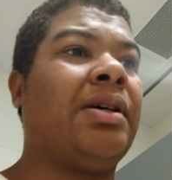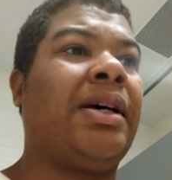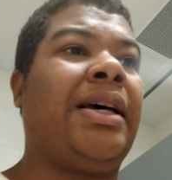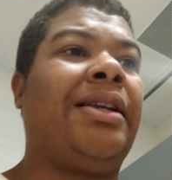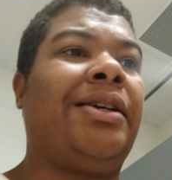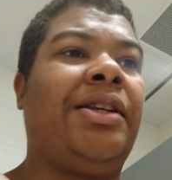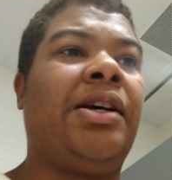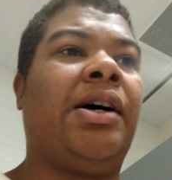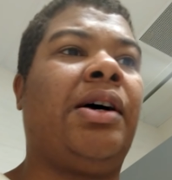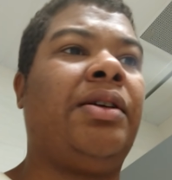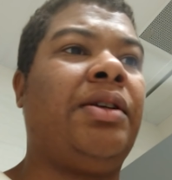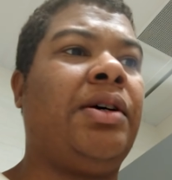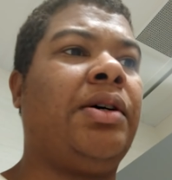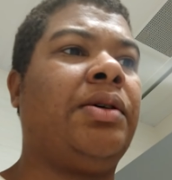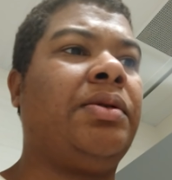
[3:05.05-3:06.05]
letting y'all
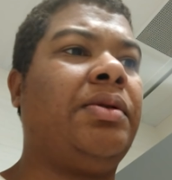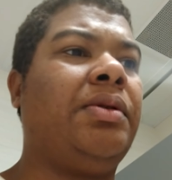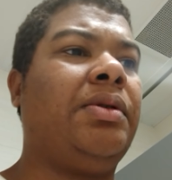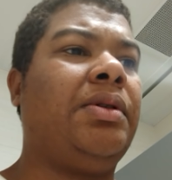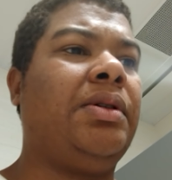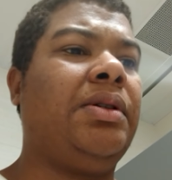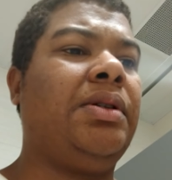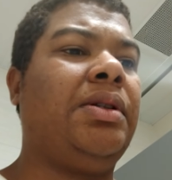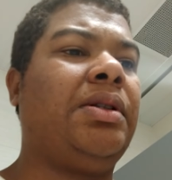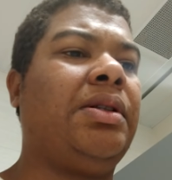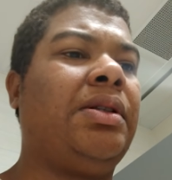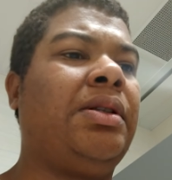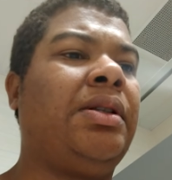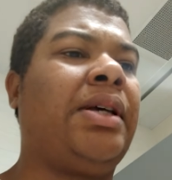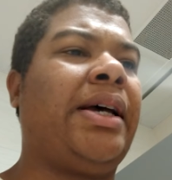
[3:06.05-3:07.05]
know
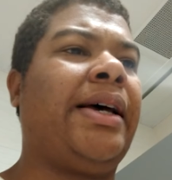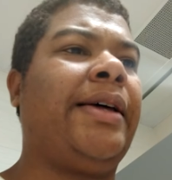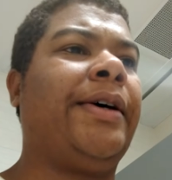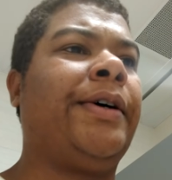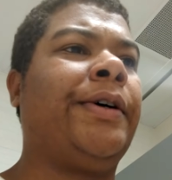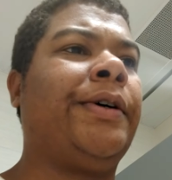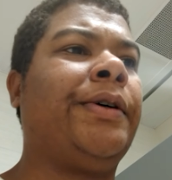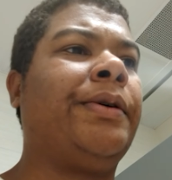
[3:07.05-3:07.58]
that,